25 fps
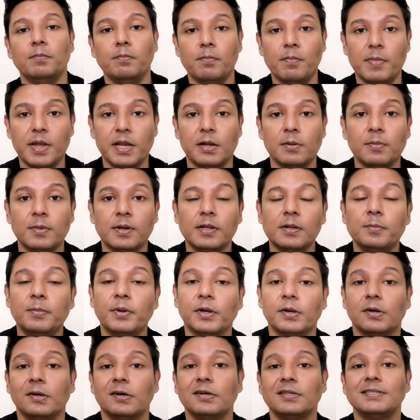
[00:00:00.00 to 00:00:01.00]
minimal
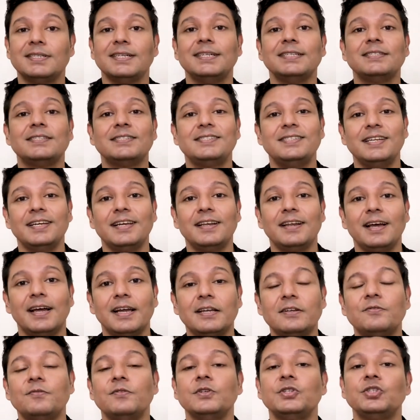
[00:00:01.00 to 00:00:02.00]
because it's
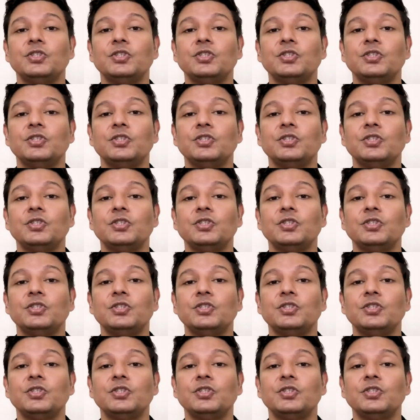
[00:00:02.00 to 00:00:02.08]
daylight which